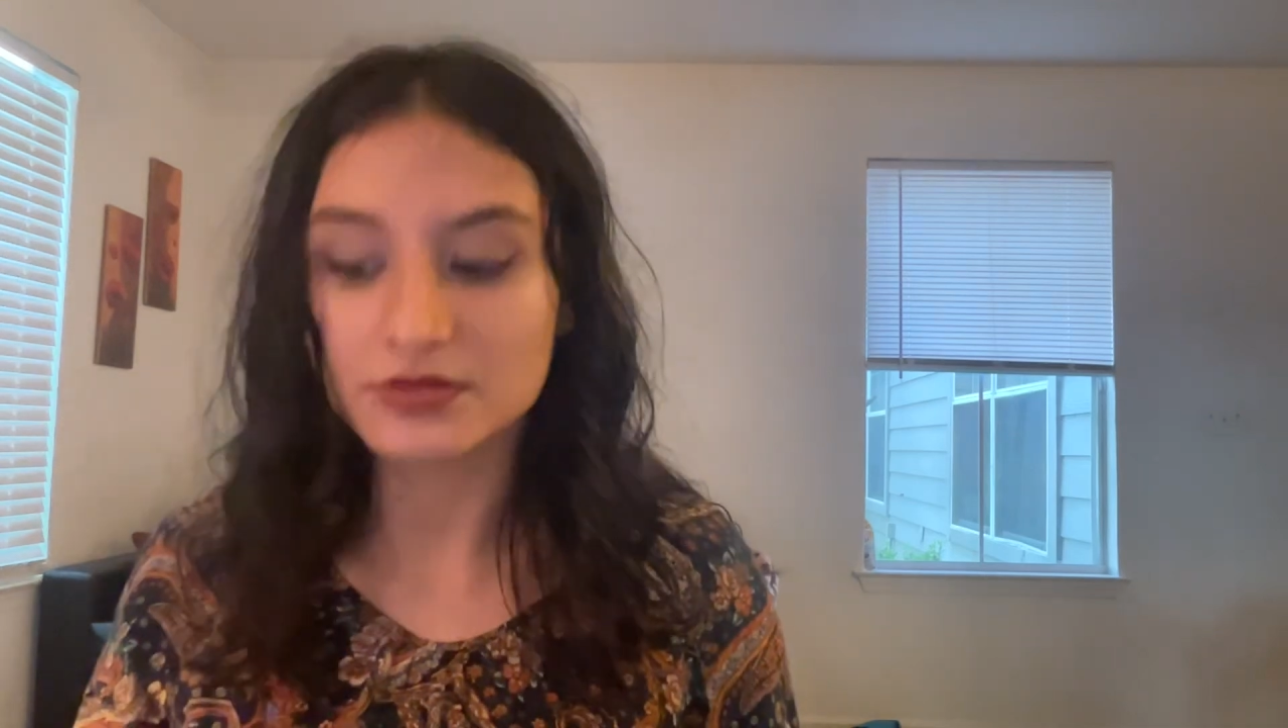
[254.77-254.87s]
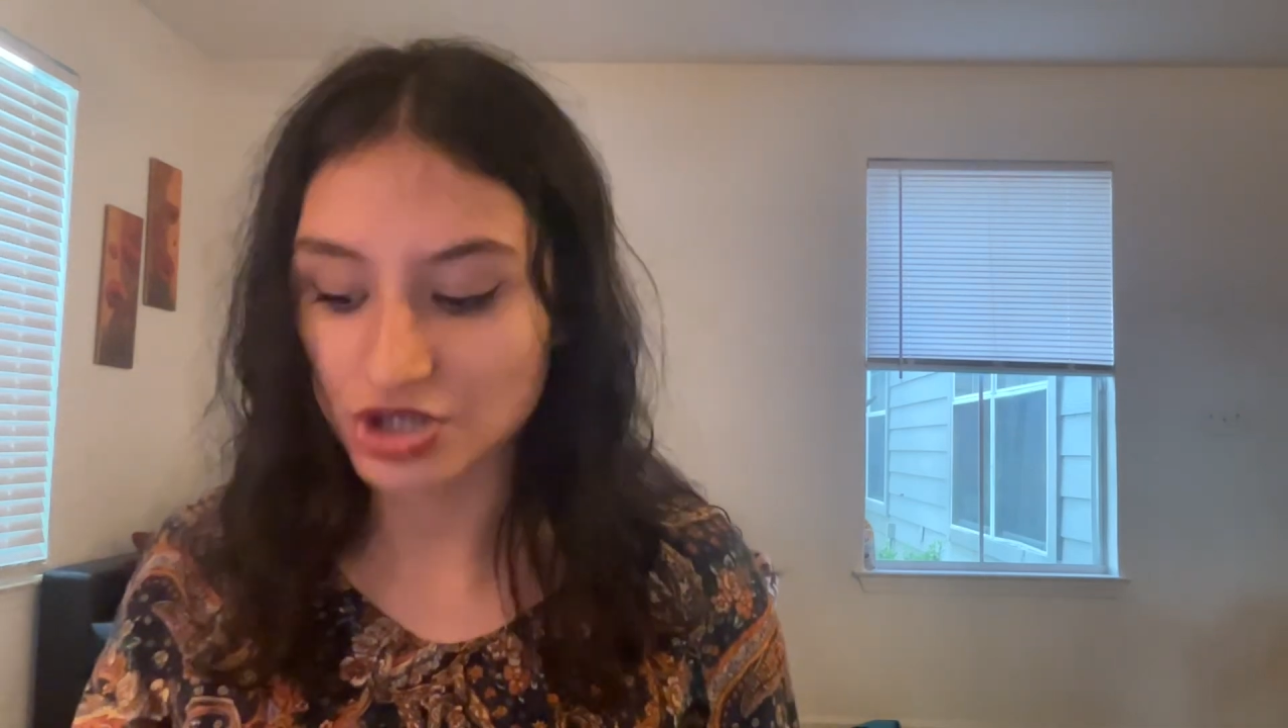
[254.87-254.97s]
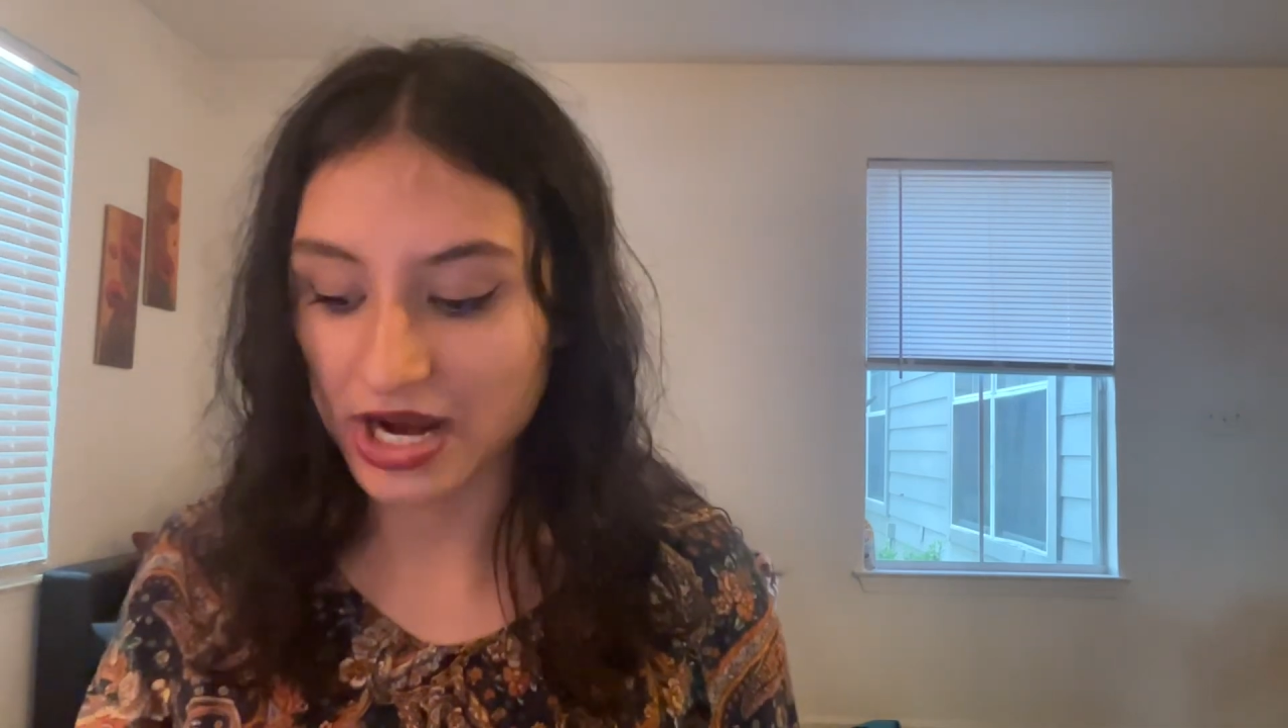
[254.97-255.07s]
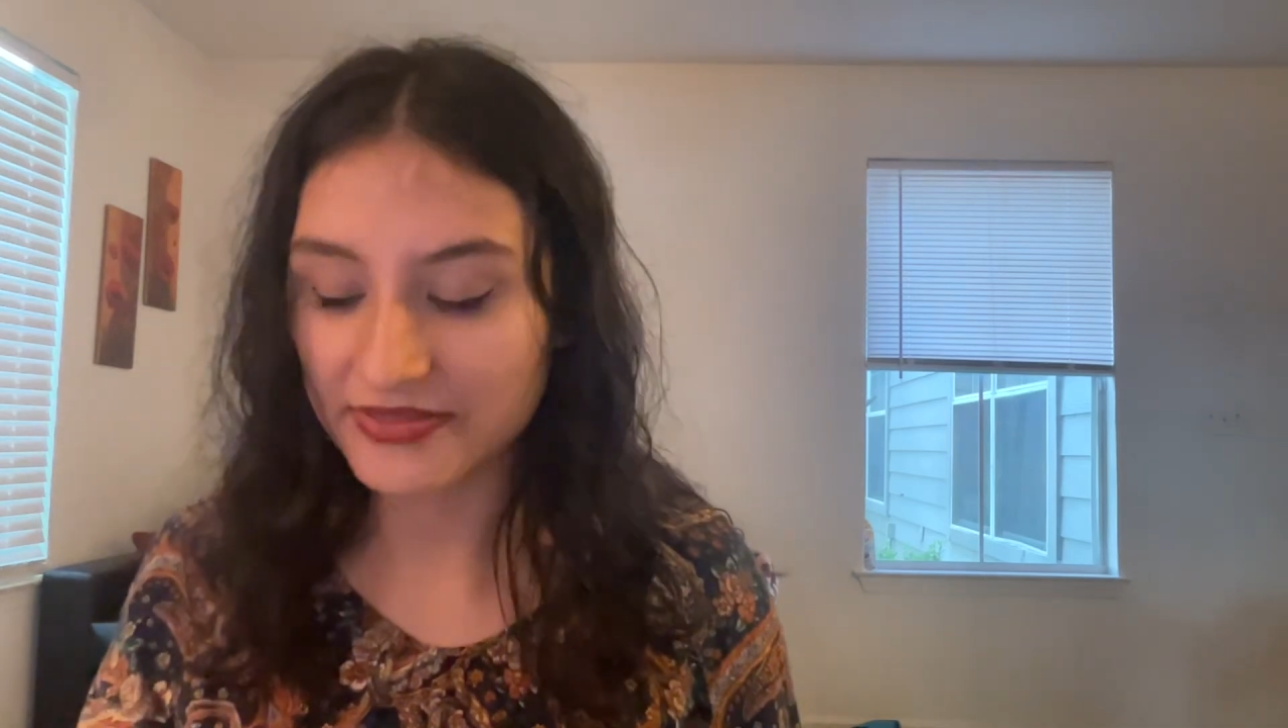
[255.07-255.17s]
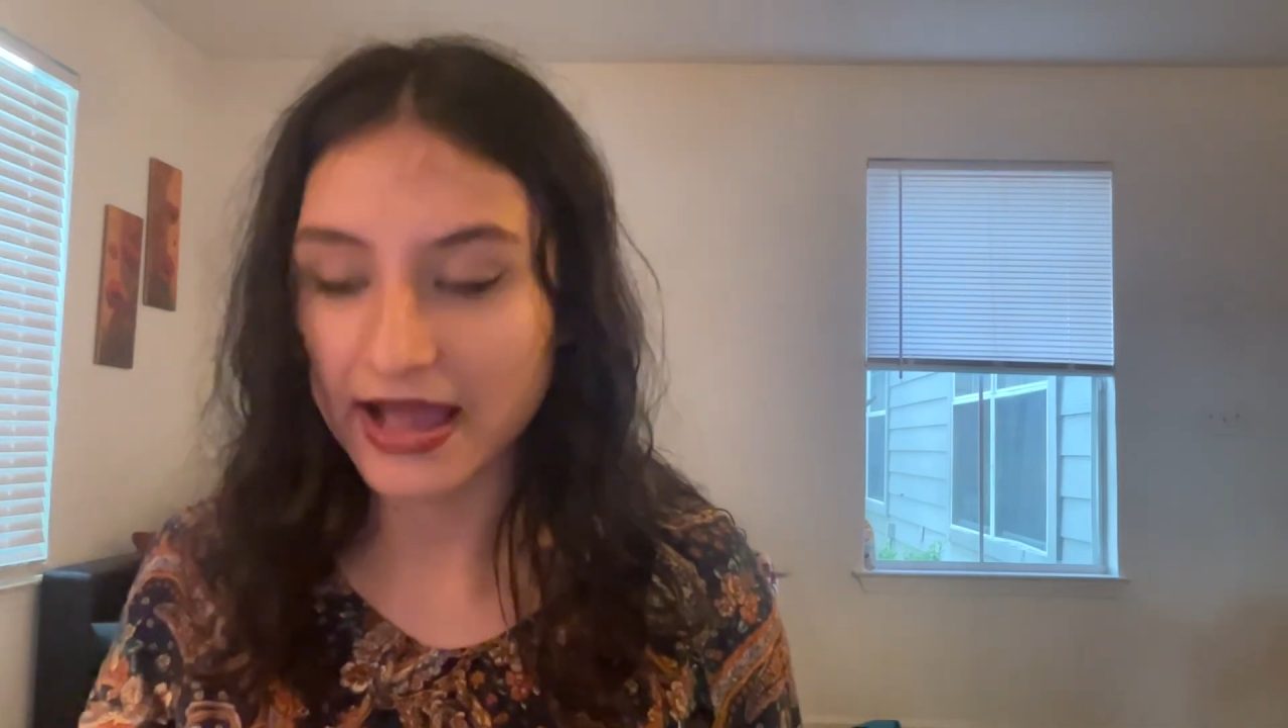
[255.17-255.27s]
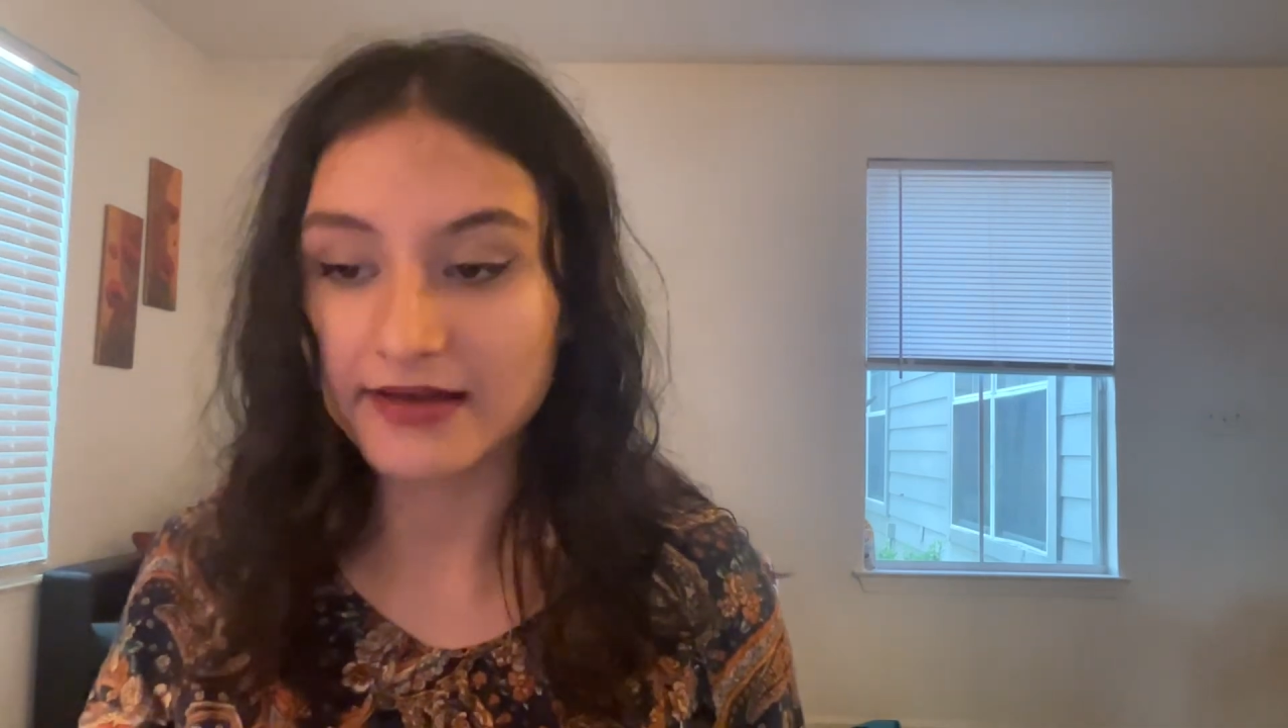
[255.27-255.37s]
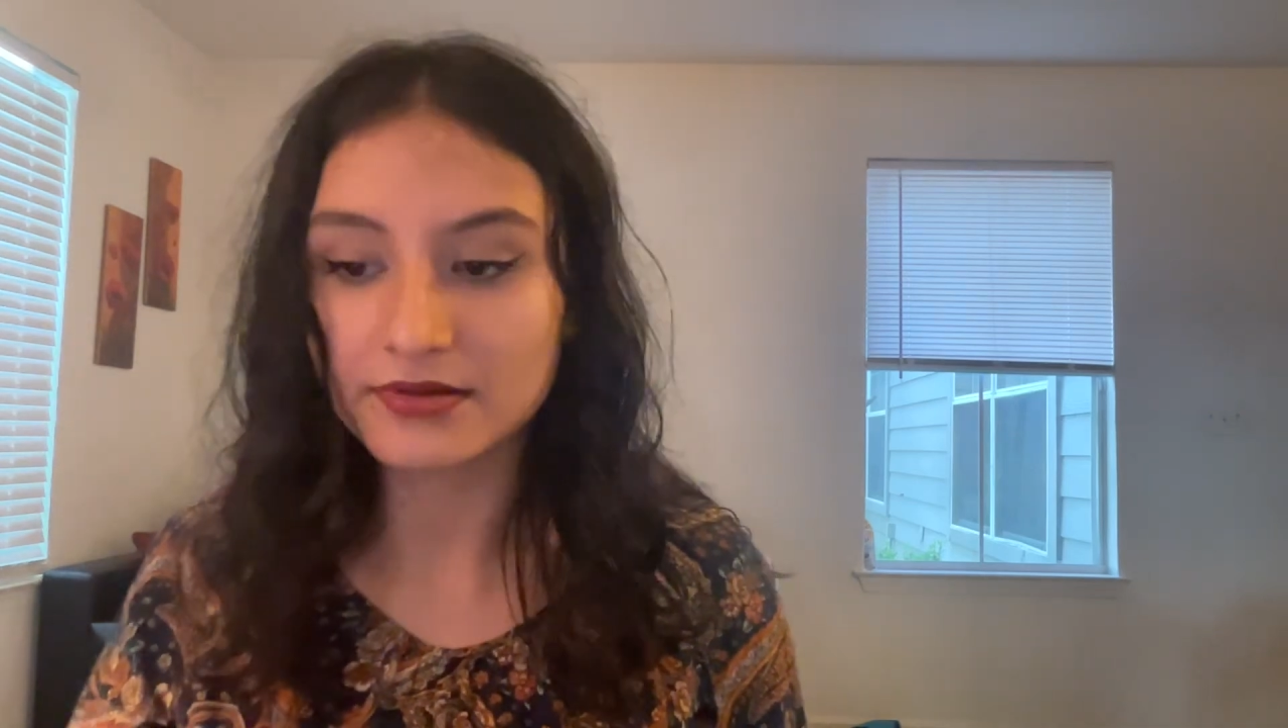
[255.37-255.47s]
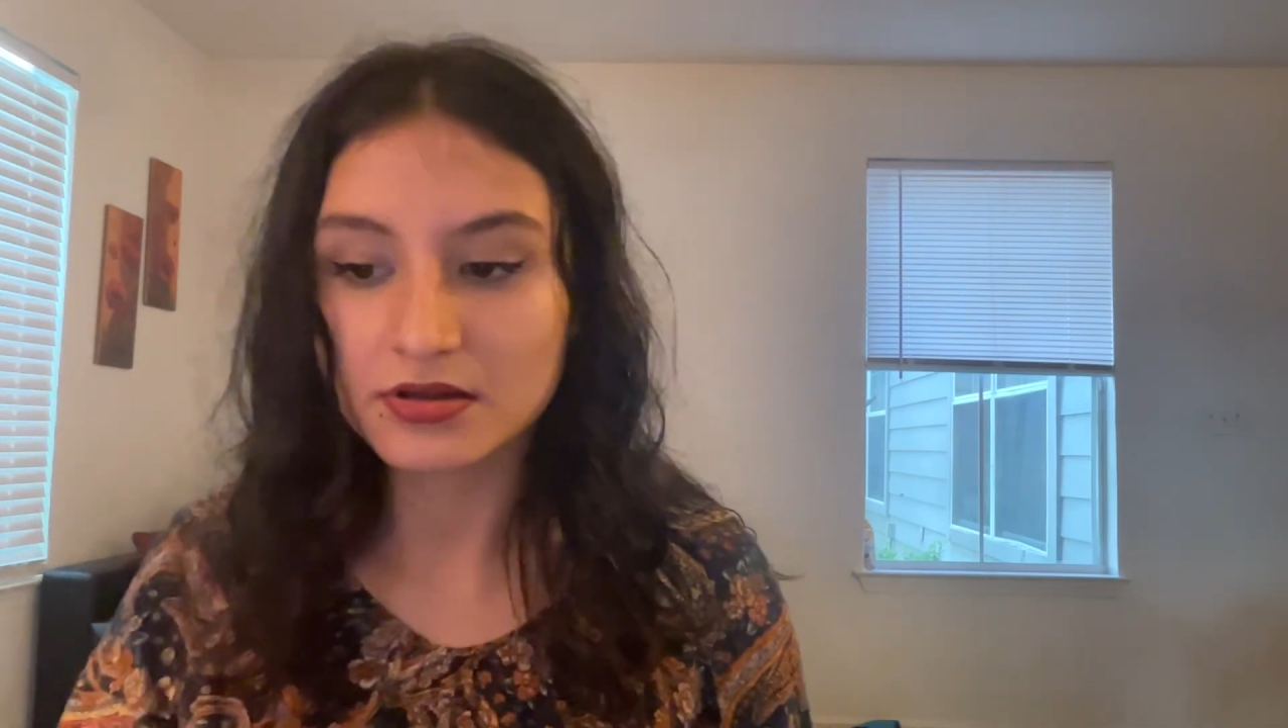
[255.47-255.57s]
try that.